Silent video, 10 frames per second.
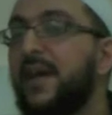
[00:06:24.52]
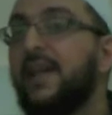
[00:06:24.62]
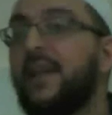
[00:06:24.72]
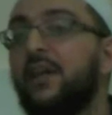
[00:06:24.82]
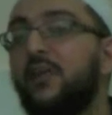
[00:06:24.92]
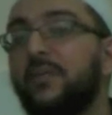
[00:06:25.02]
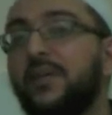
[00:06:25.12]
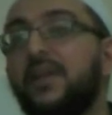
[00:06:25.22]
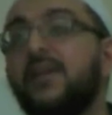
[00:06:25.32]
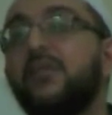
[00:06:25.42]
allow
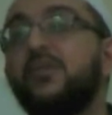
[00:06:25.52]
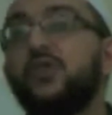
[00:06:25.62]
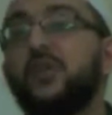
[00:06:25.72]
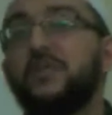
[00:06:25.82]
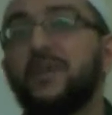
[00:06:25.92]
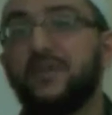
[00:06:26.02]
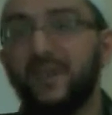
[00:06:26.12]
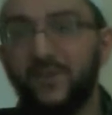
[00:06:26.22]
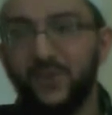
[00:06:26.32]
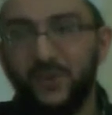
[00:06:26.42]
me to commit
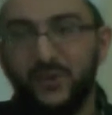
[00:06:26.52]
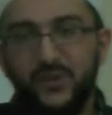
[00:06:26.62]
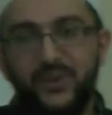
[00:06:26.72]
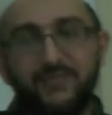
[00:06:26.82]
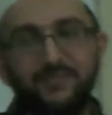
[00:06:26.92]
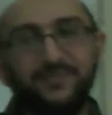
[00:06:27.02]
adultery.